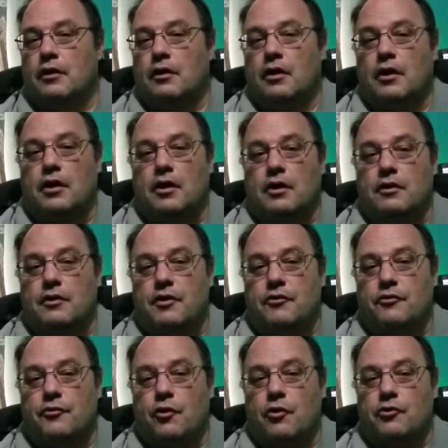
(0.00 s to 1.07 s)
Uh, as
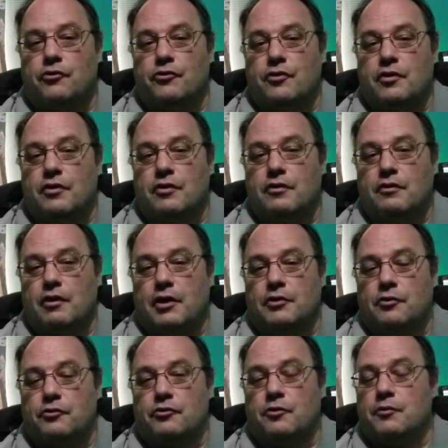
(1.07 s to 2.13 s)
far as the, I
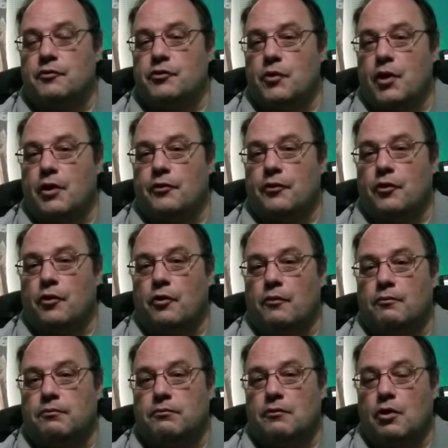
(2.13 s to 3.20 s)
know some of you out there
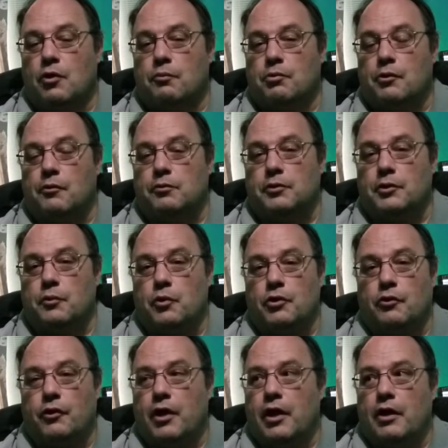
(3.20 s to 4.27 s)
are probably
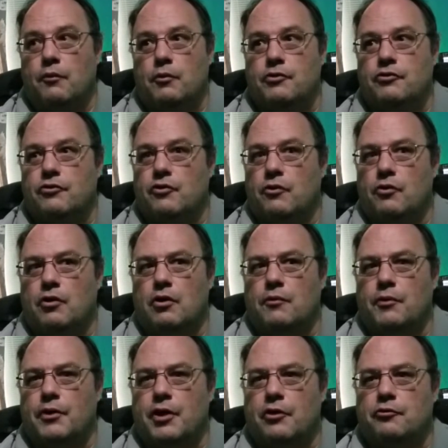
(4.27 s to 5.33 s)
wondering, hey, what's going on
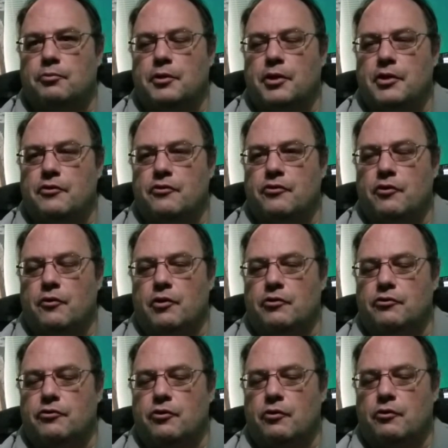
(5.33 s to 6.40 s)
with the X-Plane
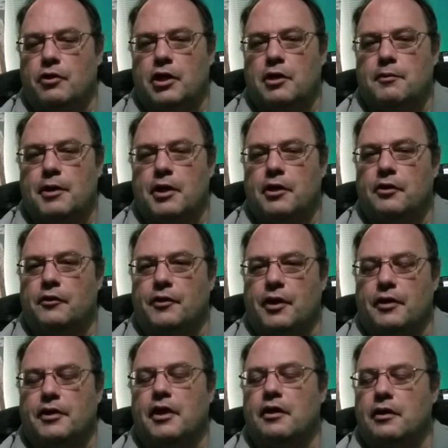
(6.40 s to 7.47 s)
series? You're kind of behind on
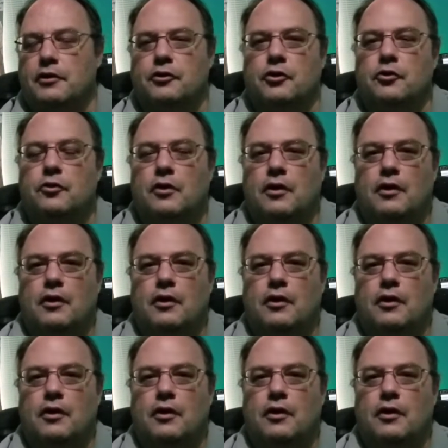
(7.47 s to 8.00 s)
that. Yeah, I know.